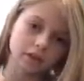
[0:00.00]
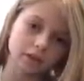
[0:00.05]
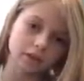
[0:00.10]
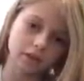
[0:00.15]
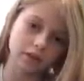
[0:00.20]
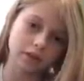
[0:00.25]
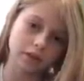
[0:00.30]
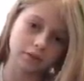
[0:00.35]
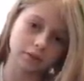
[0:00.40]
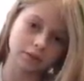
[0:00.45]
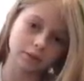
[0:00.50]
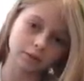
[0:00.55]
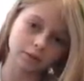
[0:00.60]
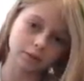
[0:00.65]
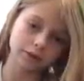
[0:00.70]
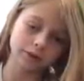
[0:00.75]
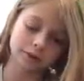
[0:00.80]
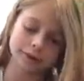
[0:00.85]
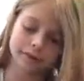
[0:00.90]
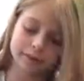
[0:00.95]
So
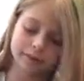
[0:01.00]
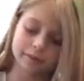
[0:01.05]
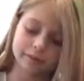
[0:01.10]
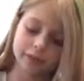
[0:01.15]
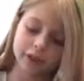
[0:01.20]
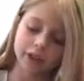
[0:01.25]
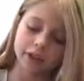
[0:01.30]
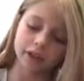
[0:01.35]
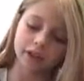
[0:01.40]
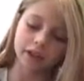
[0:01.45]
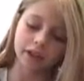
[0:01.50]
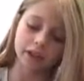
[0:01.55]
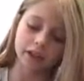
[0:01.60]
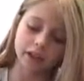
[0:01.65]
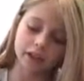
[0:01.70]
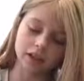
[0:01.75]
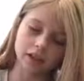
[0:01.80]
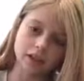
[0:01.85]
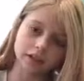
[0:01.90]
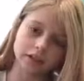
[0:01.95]
yeah,
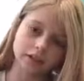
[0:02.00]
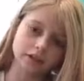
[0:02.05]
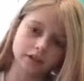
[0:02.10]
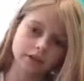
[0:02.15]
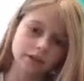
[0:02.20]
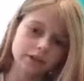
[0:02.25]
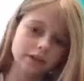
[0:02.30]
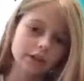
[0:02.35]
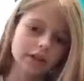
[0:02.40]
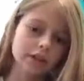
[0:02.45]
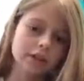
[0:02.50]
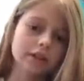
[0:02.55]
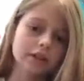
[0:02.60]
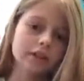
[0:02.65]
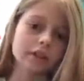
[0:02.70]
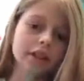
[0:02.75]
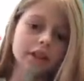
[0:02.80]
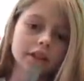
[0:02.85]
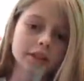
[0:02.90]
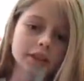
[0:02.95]
and also you need
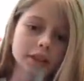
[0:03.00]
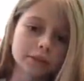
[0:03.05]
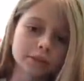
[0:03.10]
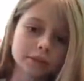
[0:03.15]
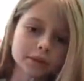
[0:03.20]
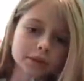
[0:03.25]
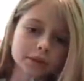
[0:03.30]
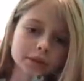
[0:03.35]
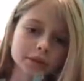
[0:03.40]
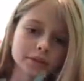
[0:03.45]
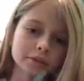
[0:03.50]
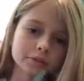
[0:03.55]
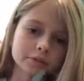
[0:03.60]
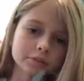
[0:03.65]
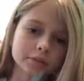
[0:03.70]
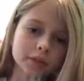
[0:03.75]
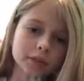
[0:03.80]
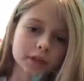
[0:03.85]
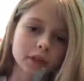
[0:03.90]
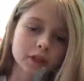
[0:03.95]
nail clippers.
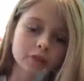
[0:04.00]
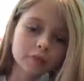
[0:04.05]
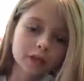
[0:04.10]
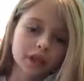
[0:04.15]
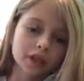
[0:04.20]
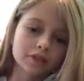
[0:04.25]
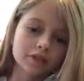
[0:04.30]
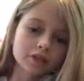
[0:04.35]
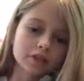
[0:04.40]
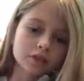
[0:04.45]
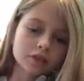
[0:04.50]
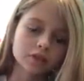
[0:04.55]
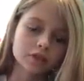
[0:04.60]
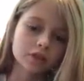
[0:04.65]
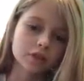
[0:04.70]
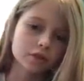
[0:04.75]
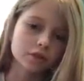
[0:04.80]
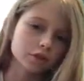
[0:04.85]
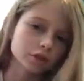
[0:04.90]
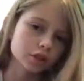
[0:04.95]
Make sure
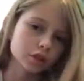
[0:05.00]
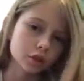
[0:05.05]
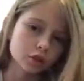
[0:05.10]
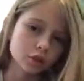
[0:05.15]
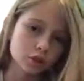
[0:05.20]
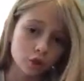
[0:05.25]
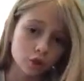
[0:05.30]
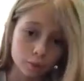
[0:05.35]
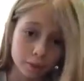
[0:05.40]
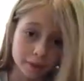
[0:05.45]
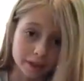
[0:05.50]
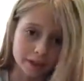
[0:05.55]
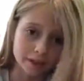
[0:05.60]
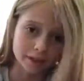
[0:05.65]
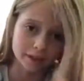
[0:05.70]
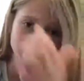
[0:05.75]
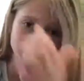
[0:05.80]
you don't just use human nail